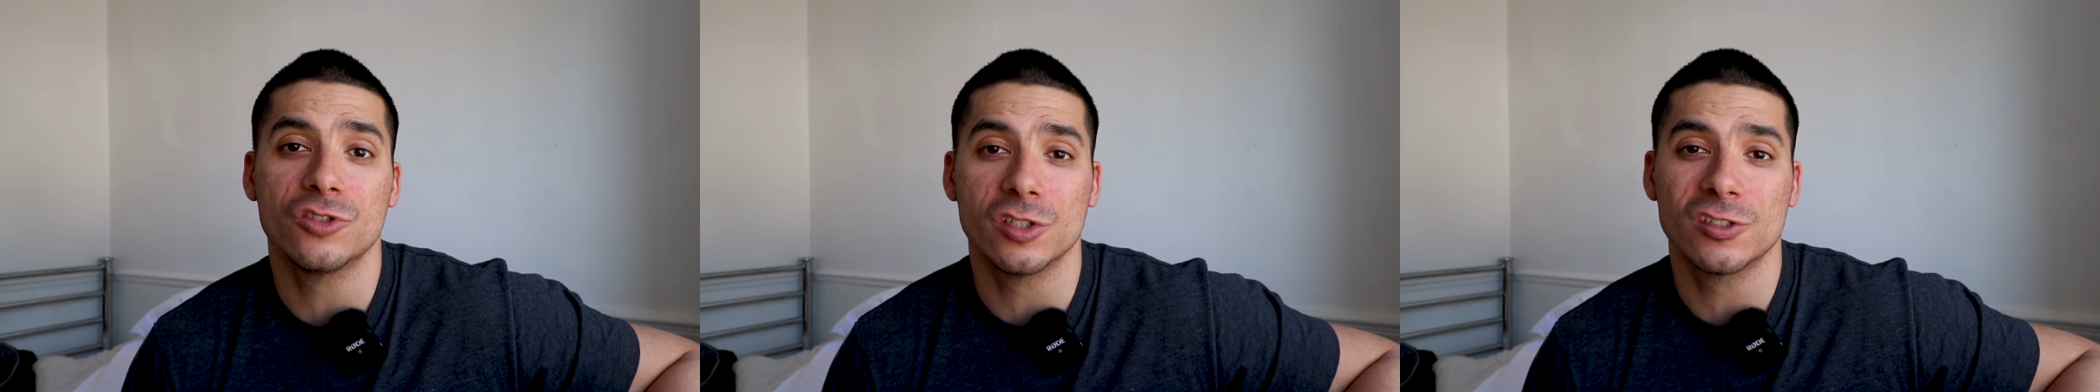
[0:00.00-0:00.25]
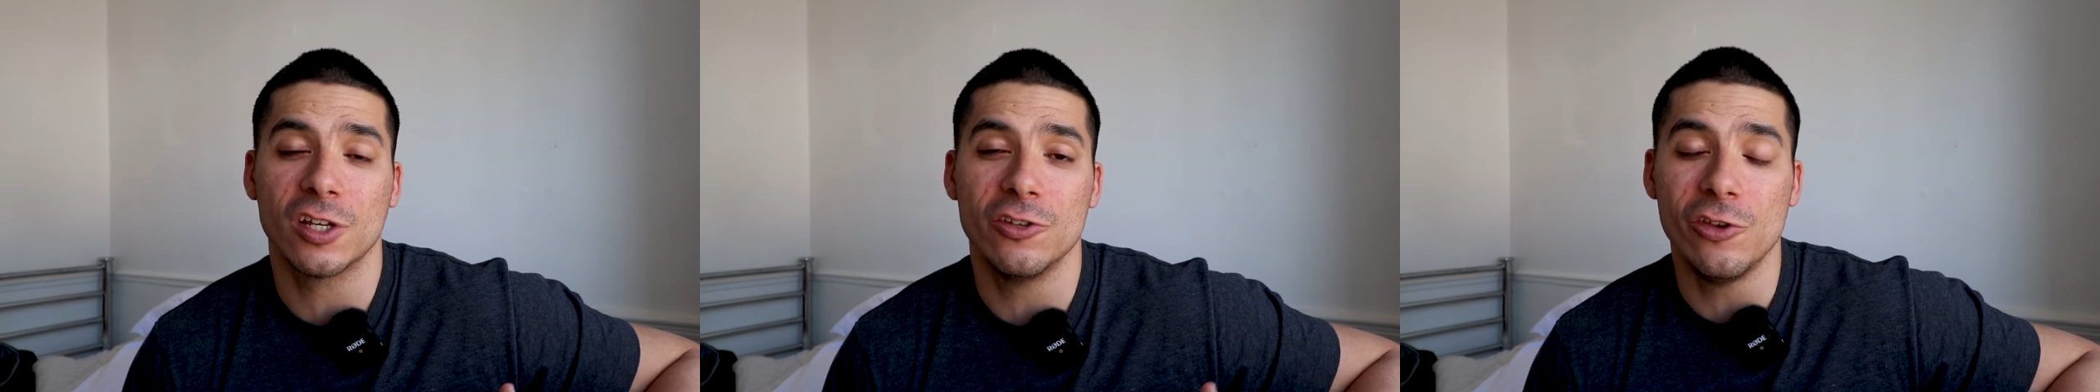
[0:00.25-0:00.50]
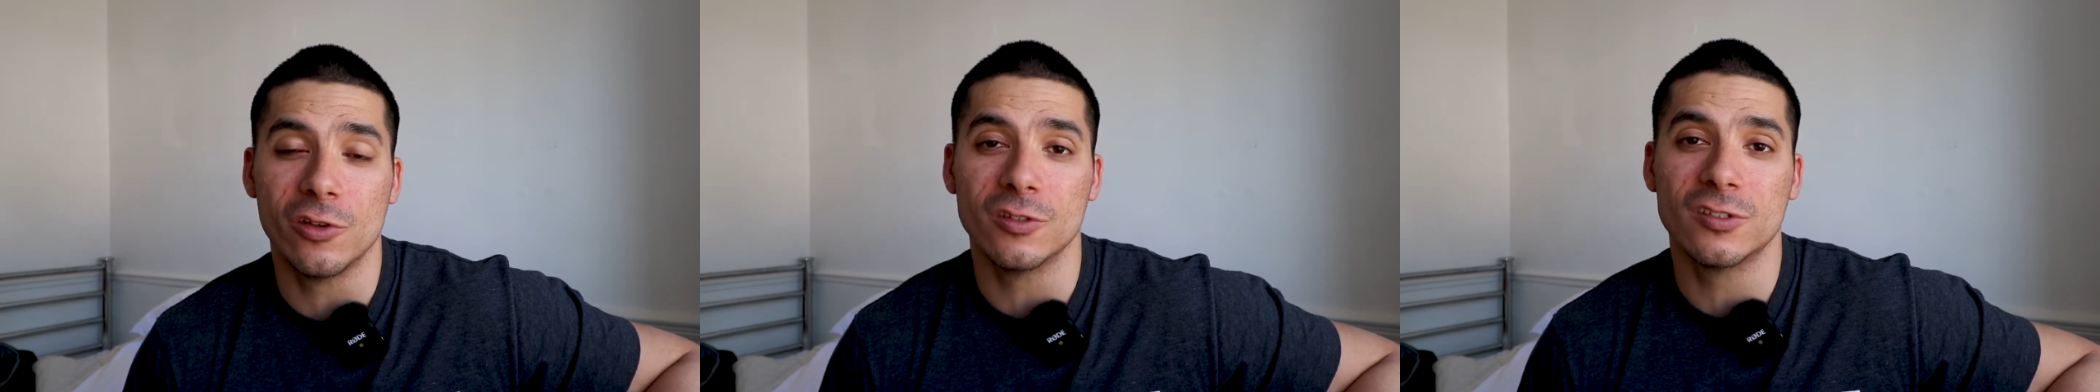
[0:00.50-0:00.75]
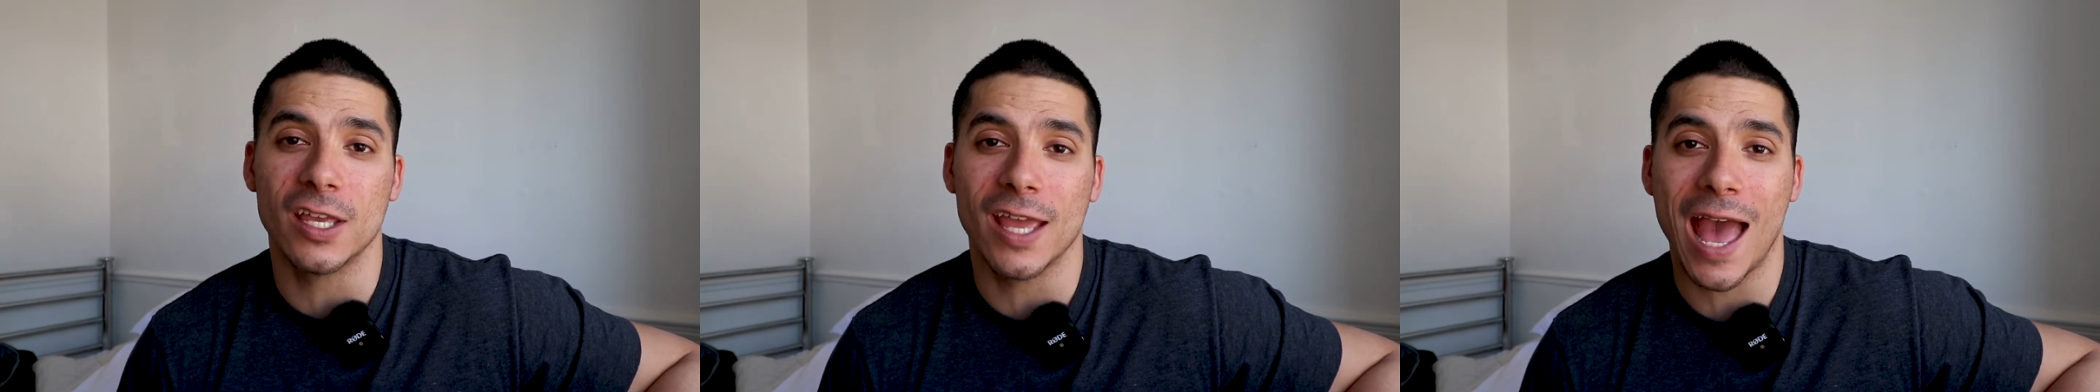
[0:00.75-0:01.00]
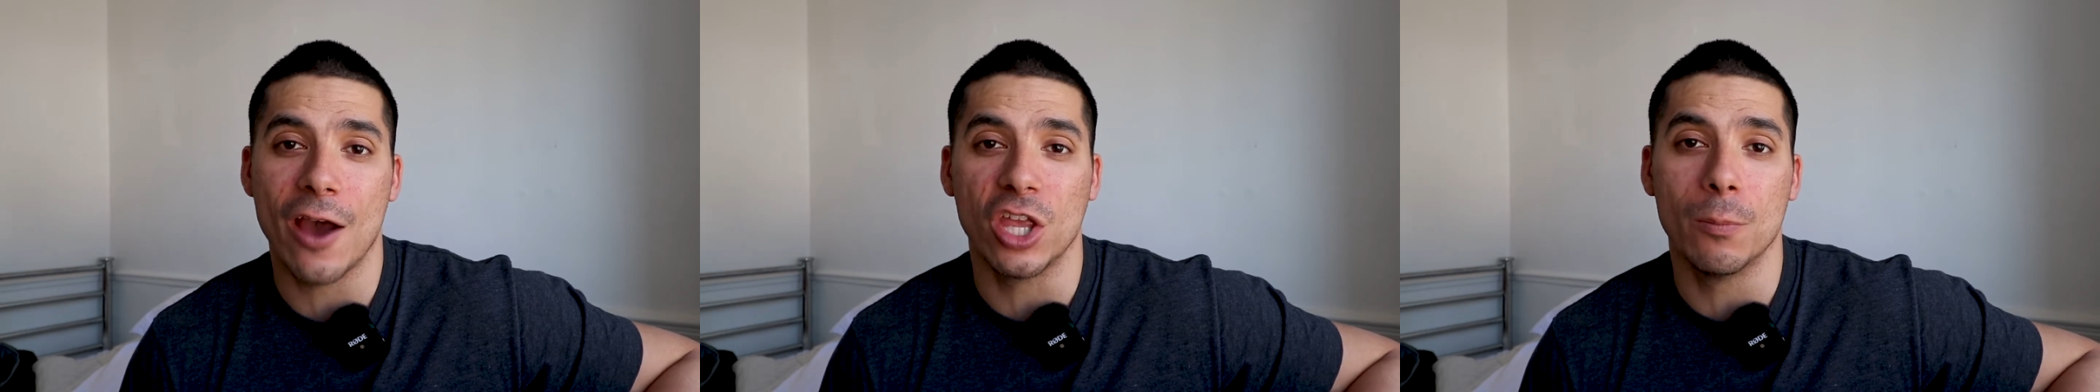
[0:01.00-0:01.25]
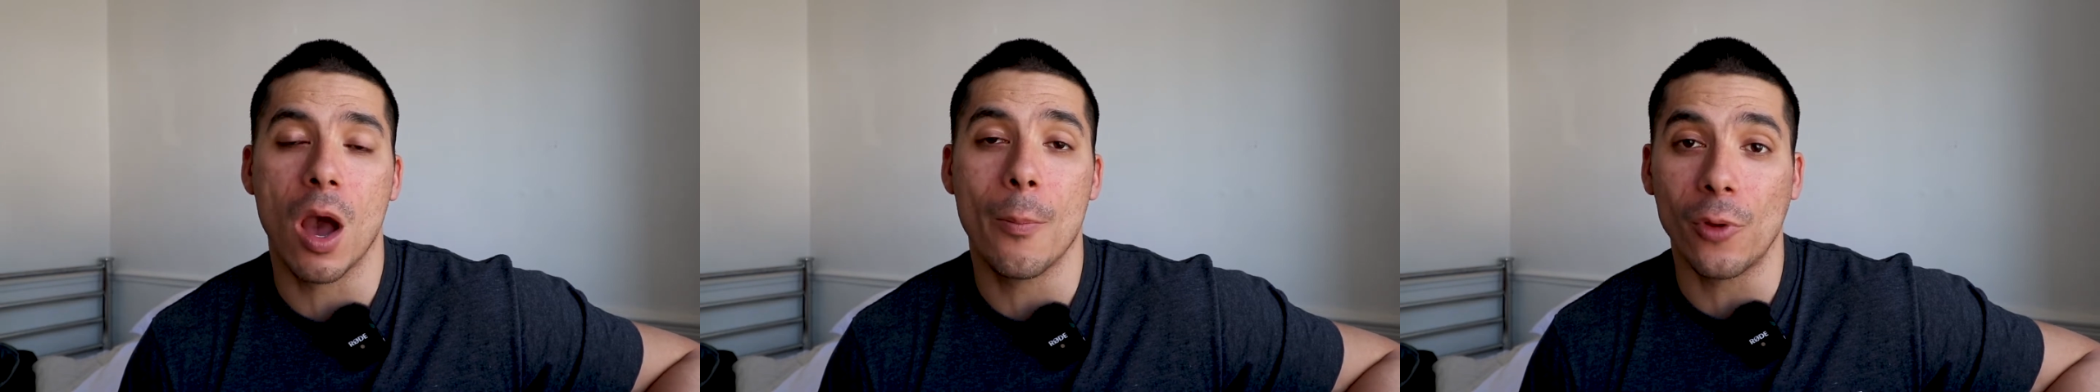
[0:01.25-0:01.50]
just so you can see how
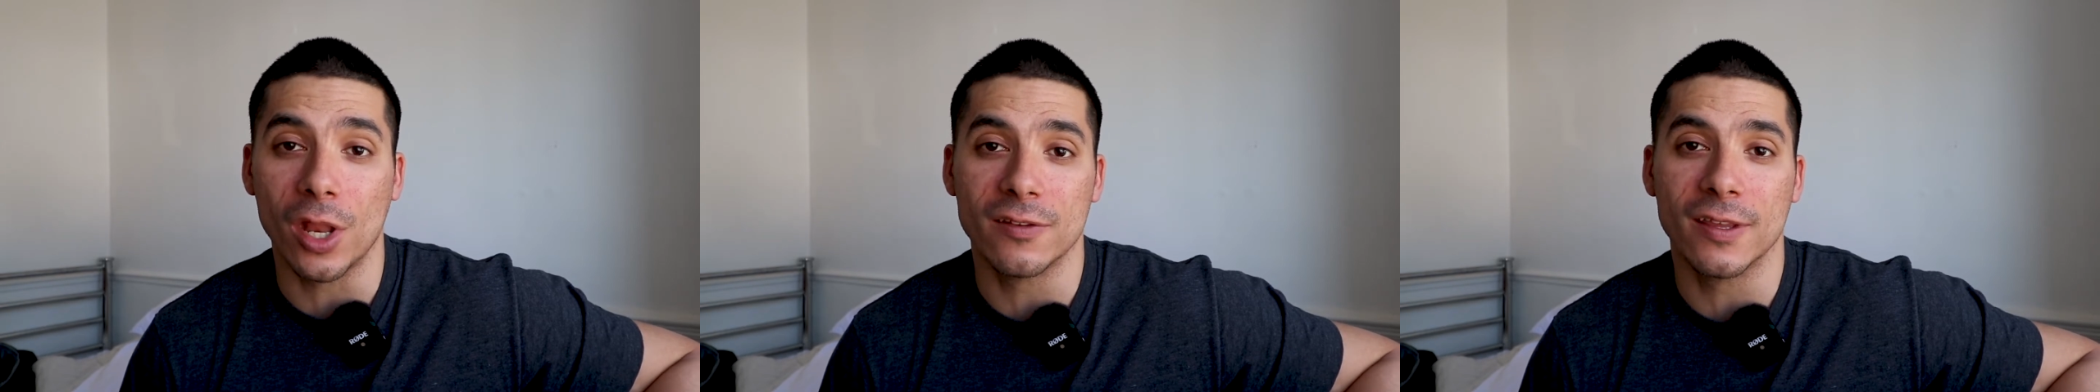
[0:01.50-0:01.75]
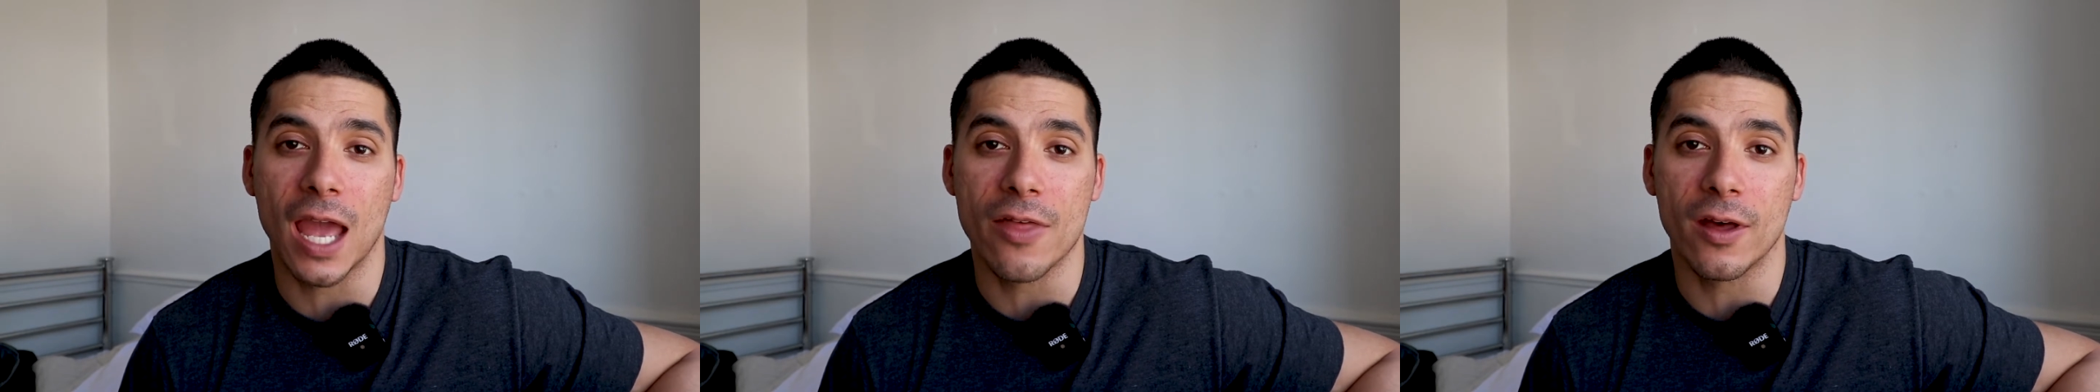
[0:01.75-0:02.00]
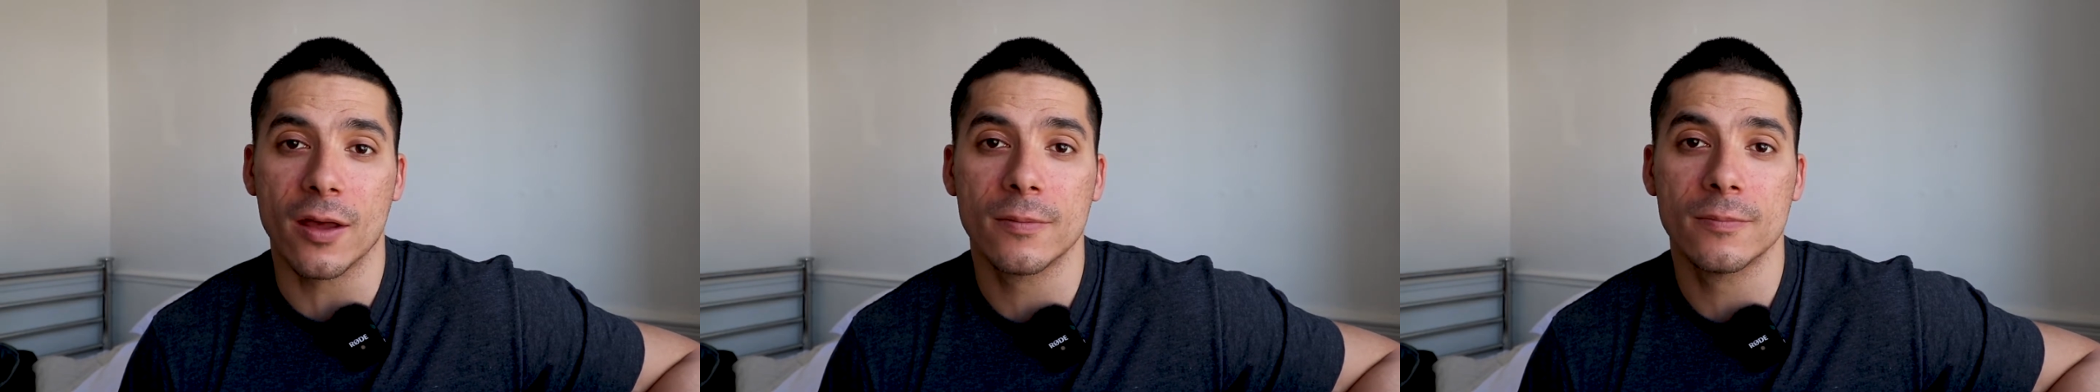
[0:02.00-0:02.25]
you might put it together.